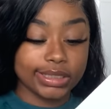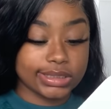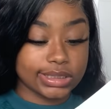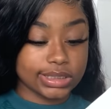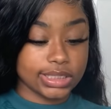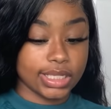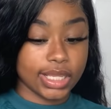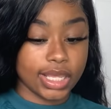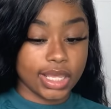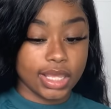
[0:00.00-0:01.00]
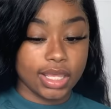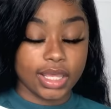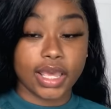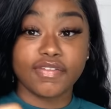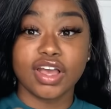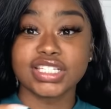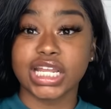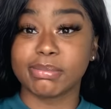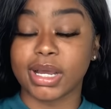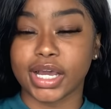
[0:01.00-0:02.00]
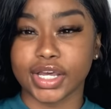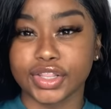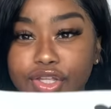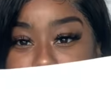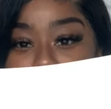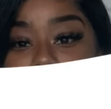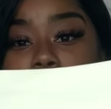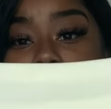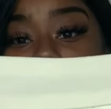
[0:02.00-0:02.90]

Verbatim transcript: If y'all seen in my other